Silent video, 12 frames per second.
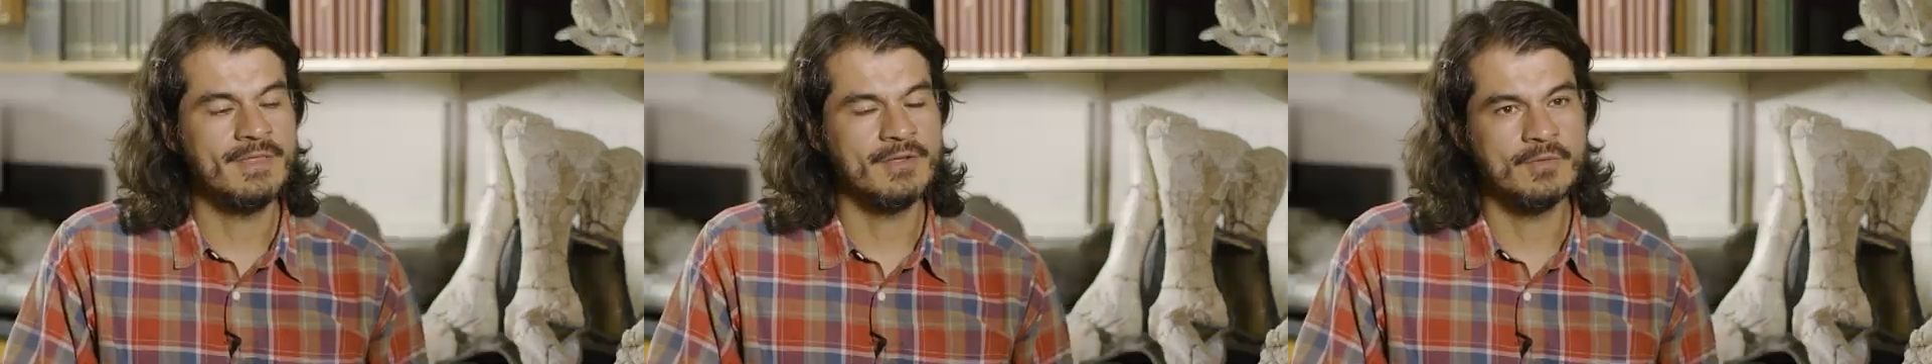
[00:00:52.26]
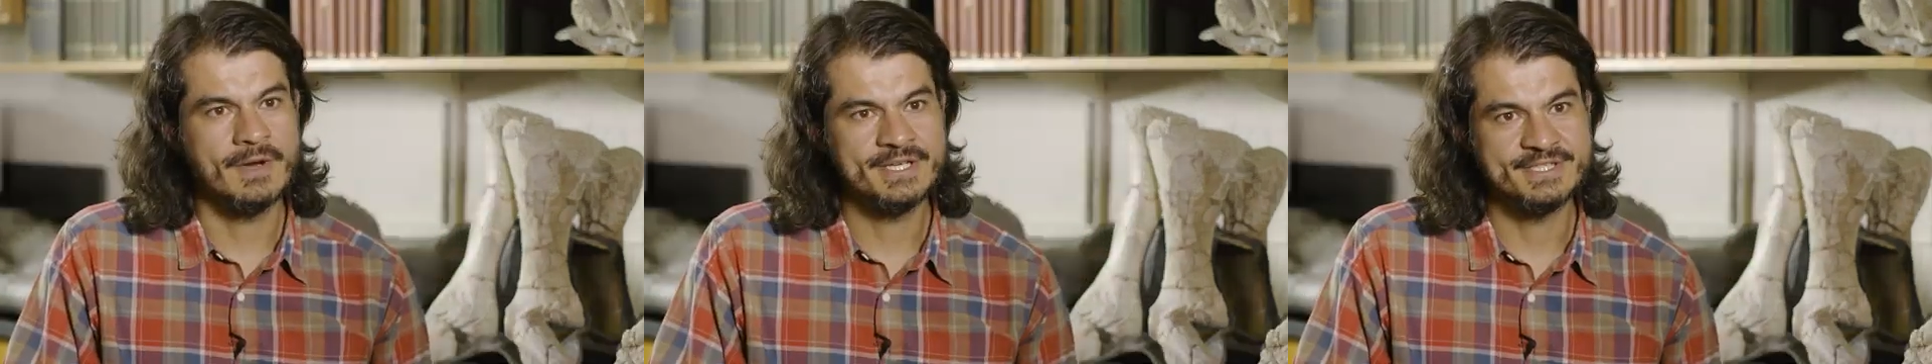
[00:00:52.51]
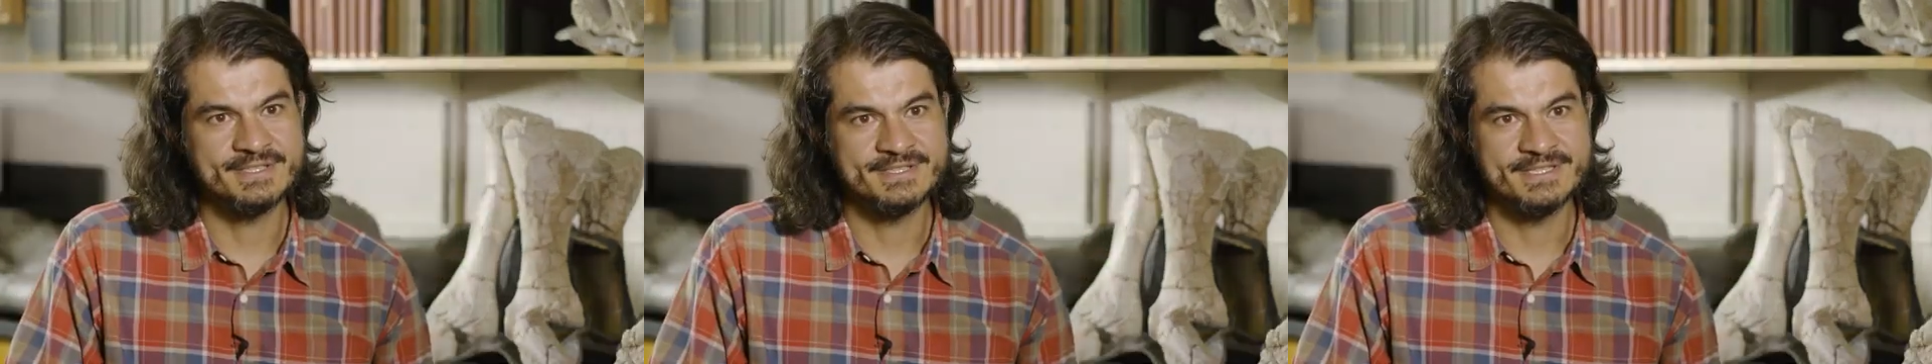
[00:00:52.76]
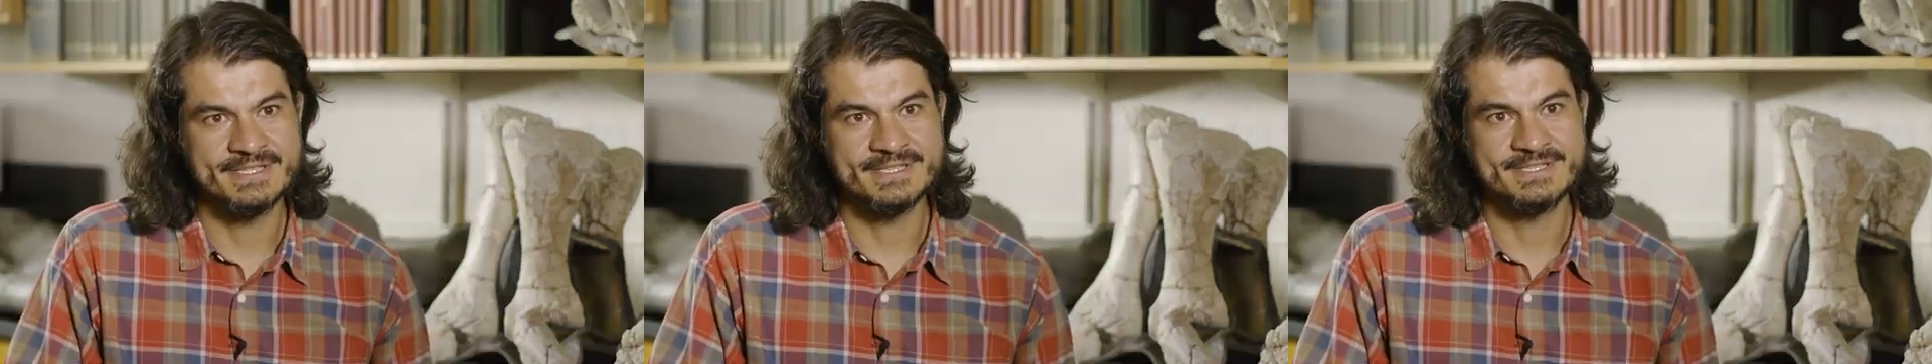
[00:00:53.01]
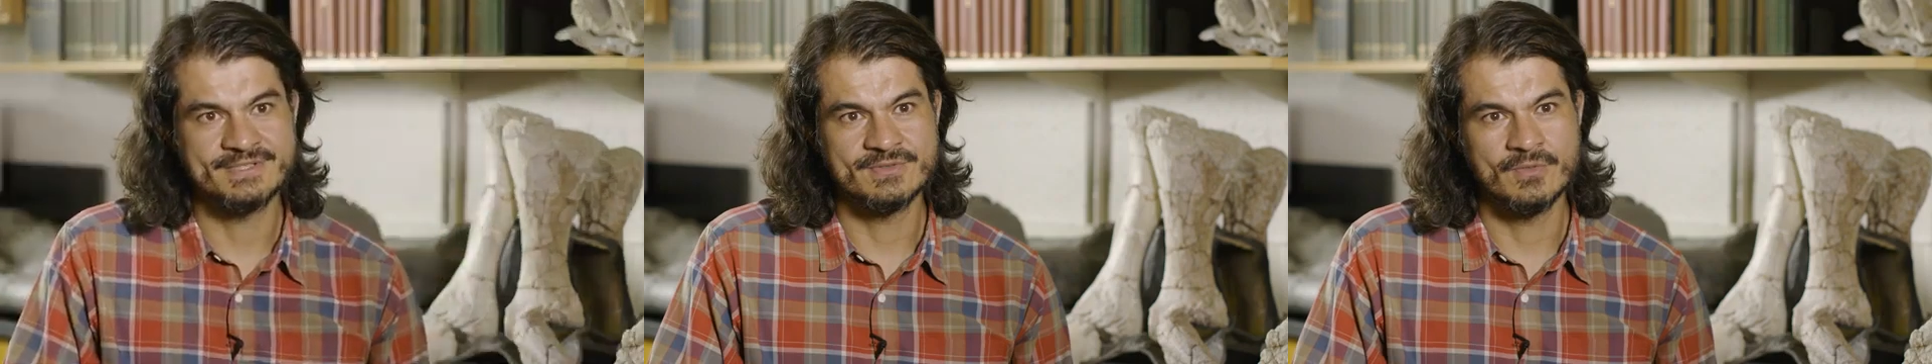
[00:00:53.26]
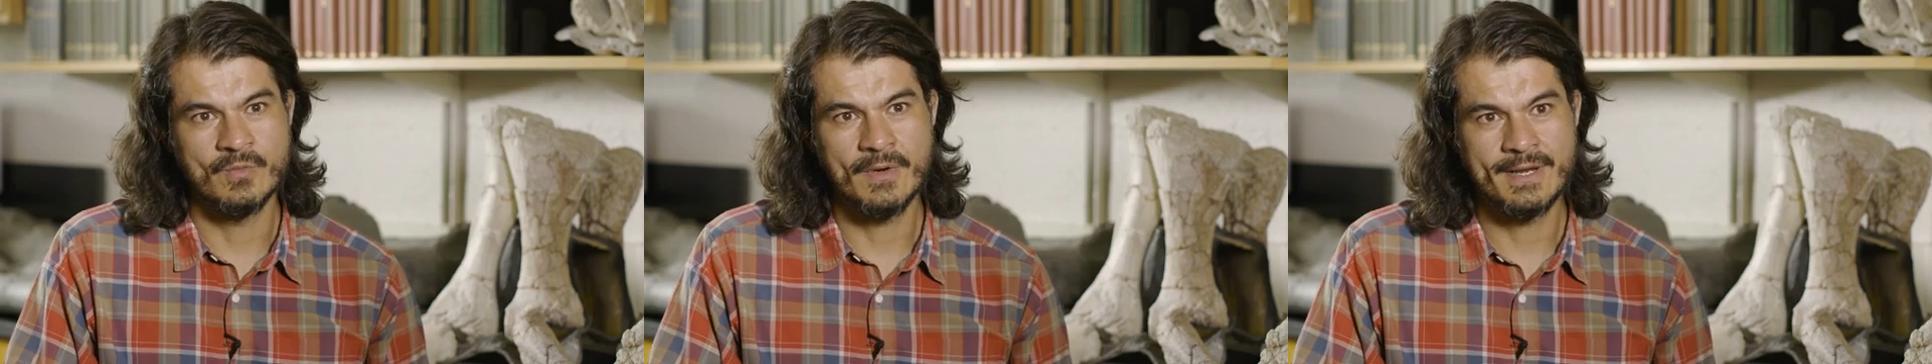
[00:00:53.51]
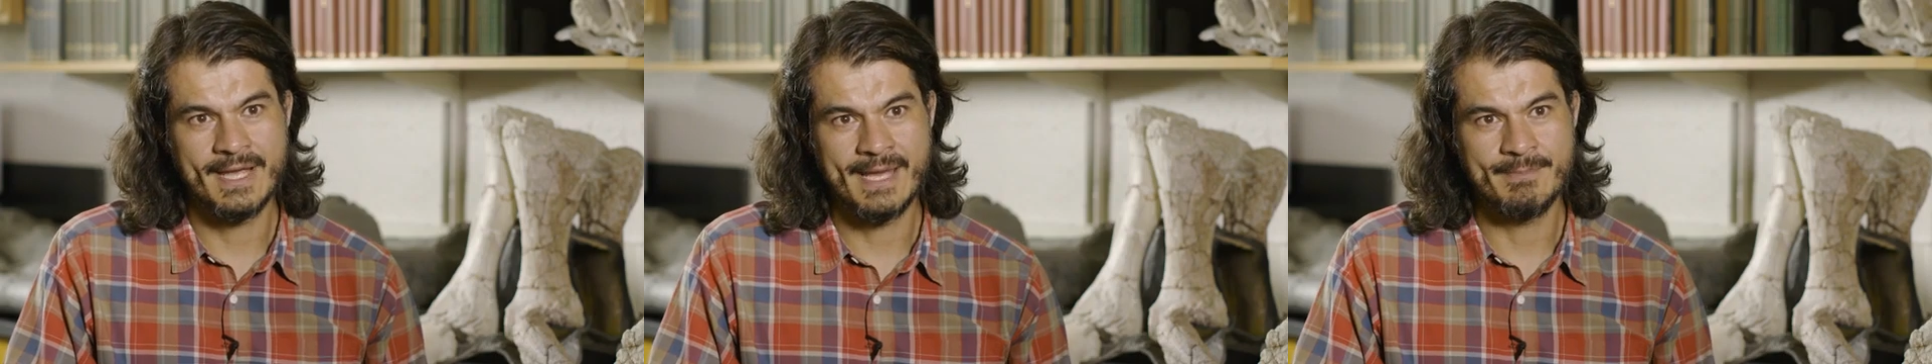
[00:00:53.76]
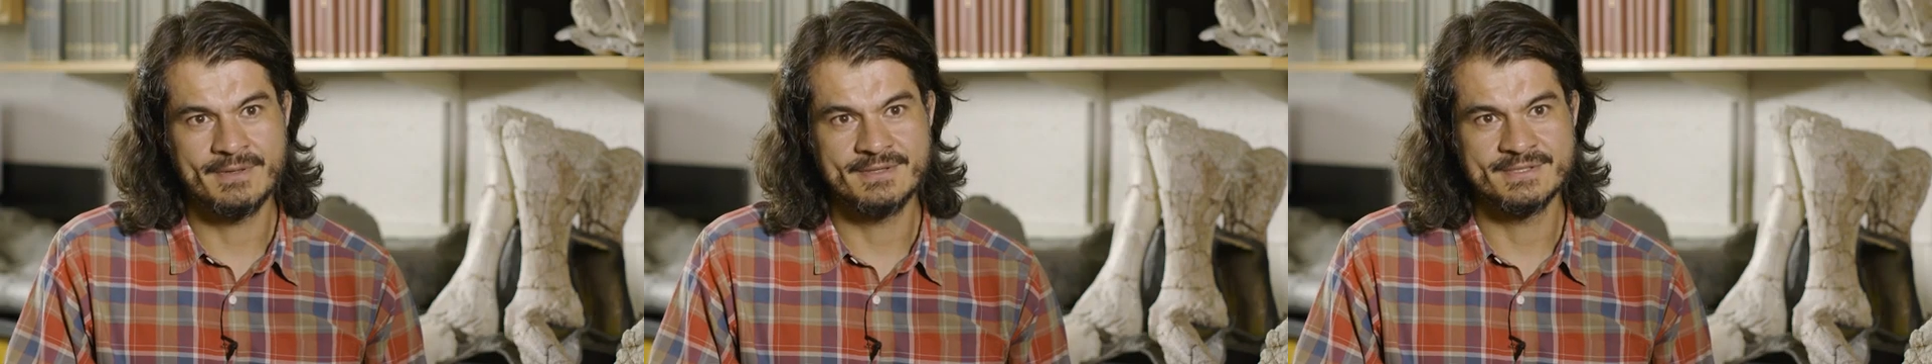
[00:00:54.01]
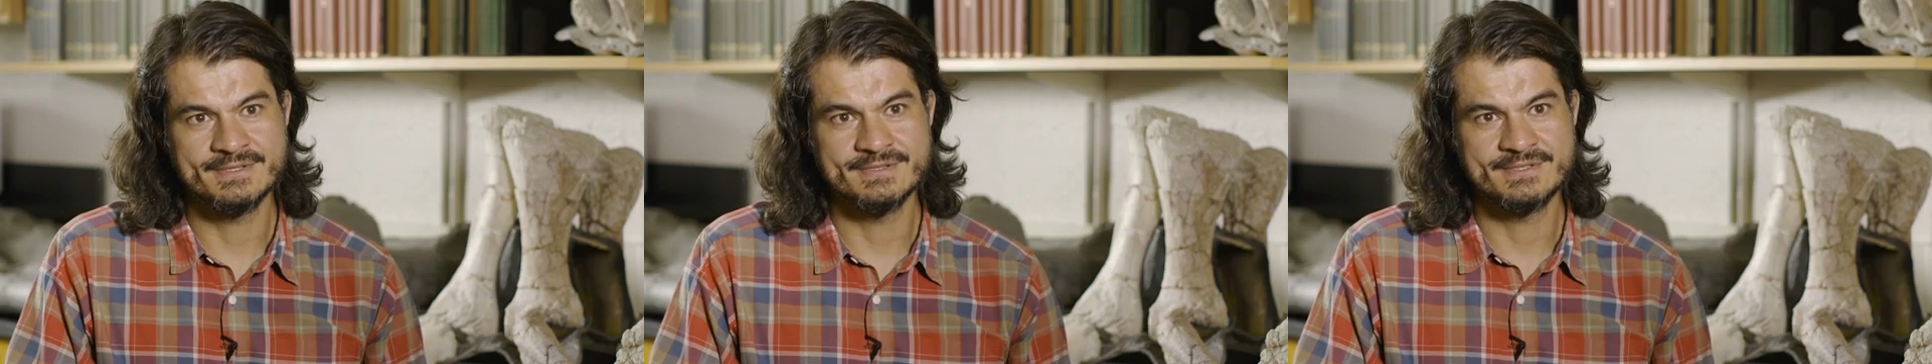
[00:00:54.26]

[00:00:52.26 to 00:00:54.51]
of the questions is, what happened